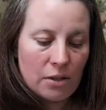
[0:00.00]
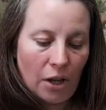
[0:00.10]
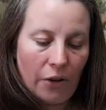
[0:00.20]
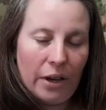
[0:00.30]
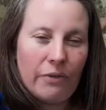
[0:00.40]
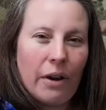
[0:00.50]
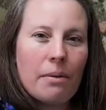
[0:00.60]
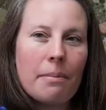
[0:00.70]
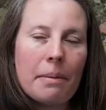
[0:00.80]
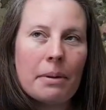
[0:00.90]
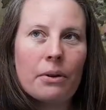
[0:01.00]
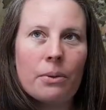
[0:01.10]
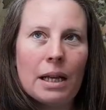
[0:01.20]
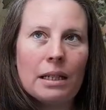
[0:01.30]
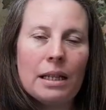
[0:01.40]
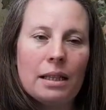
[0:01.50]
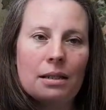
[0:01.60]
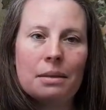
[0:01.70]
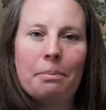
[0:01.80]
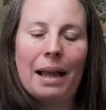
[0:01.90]
So if I remember correctly,
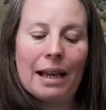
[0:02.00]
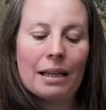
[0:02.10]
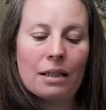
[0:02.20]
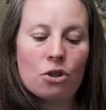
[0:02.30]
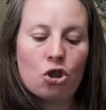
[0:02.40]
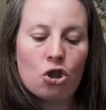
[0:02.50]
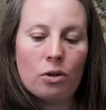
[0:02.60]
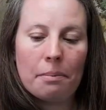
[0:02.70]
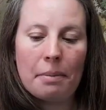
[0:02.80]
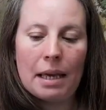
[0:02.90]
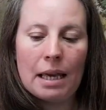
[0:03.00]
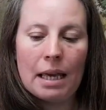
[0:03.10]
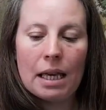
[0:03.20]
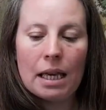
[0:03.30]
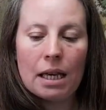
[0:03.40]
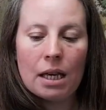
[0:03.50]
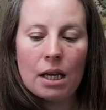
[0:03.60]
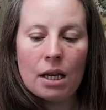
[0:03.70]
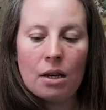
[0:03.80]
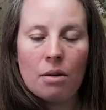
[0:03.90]
this blanket should be
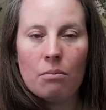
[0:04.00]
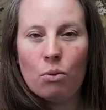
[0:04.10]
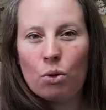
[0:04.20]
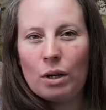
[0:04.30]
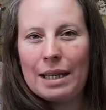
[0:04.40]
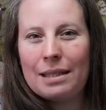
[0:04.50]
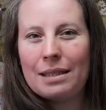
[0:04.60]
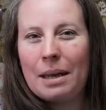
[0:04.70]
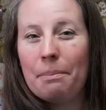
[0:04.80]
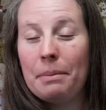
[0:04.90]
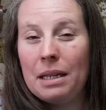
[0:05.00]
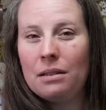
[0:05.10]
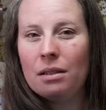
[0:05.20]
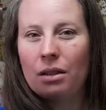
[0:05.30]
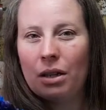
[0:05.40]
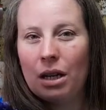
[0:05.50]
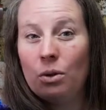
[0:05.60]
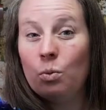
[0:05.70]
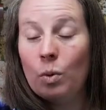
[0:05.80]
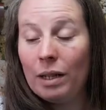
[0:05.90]
more or less 1 meter
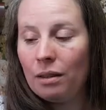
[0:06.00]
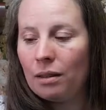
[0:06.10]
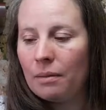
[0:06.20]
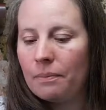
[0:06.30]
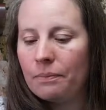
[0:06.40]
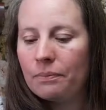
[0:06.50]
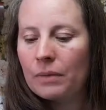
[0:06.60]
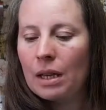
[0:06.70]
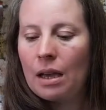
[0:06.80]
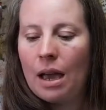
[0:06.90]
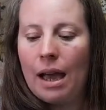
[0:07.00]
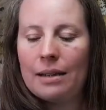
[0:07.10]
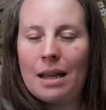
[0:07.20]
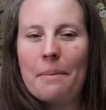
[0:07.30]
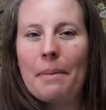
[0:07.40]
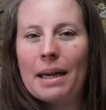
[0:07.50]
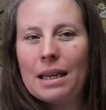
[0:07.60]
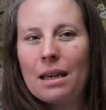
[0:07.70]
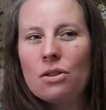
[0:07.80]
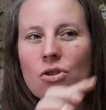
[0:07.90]
in width. And I'm
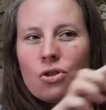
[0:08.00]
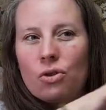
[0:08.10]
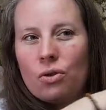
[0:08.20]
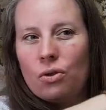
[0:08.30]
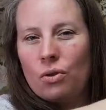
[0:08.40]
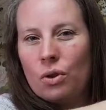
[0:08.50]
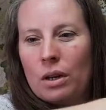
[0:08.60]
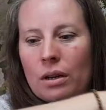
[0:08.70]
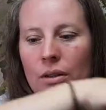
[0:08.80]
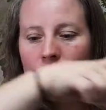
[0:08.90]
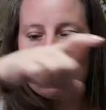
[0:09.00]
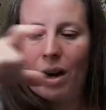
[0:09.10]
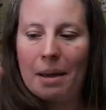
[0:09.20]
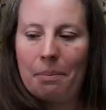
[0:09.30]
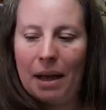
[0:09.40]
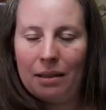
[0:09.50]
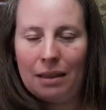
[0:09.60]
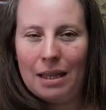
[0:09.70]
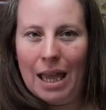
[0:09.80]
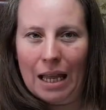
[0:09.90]
making it to drape
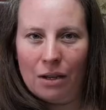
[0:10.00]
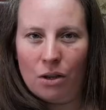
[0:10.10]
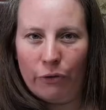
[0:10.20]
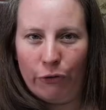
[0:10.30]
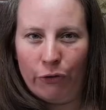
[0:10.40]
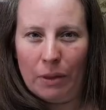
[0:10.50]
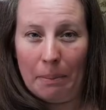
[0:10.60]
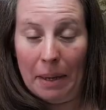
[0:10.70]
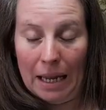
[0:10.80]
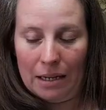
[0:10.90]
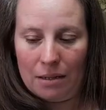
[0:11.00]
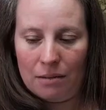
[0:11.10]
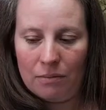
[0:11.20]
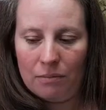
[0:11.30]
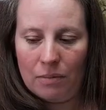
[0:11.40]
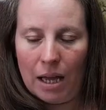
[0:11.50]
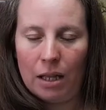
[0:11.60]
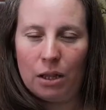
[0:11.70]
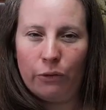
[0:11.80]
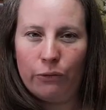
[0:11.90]
at the end of the bed,
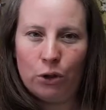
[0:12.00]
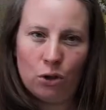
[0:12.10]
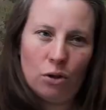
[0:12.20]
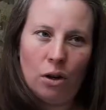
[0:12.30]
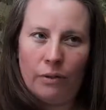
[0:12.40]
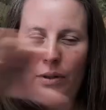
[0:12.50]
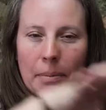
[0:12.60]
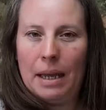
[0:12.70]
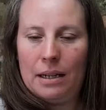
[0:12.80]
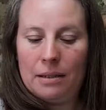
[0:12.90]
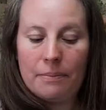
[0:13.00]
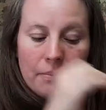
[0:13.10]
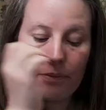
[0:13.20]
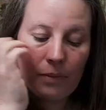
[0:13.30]
at the foot of the bed.